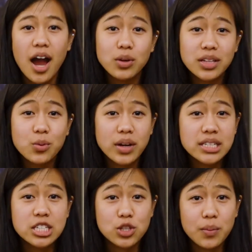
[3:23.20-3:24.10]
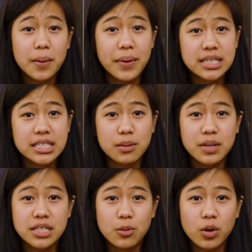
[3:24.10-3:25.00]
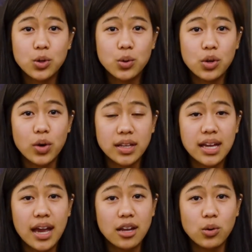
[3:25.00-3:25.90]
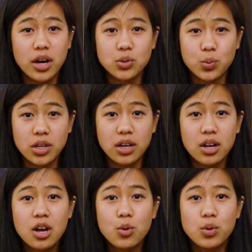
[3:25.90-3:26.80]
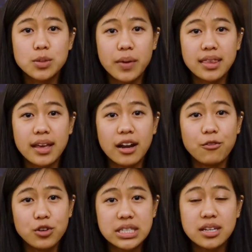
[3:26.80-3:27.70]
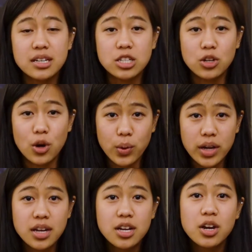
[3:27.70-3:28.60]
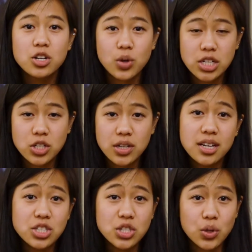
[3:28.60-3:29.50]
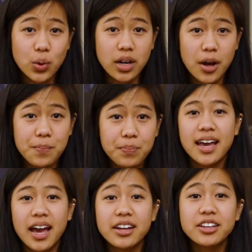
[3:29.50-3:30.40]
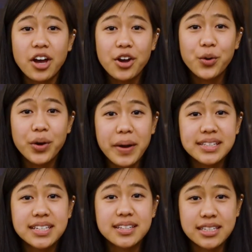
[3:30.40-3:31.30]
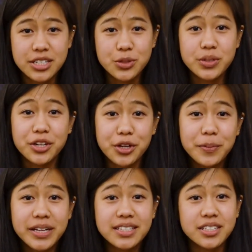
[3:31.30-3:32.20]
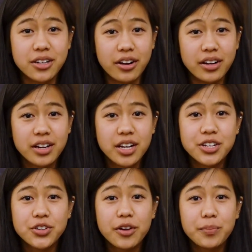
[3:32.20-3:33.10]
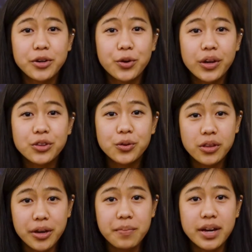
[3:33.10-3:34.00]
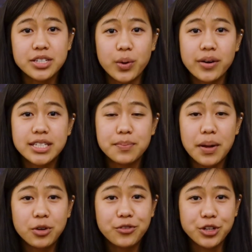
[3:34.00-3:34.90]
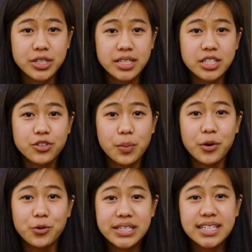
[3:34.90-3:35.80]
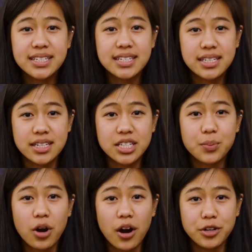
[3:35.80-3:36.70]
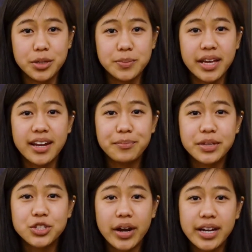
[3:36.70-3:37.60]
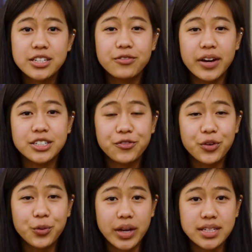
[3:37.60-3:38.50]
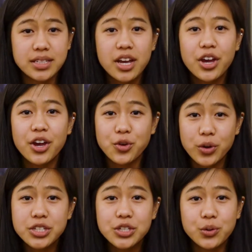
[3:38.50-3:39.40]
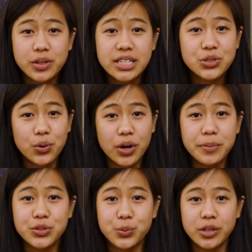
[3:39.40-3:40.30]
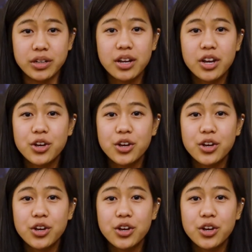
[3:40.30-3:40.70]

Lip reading: I really wanted to do my best to be someone who could rightly handle God's word, which meant that I first needed to know it, treasure it, and store it up. And I thought going back to this list was a good place to start. So I've been going through them as well as memory verses from our recent DTs and Proverbs and have been trying to find different ways in order to really store up his word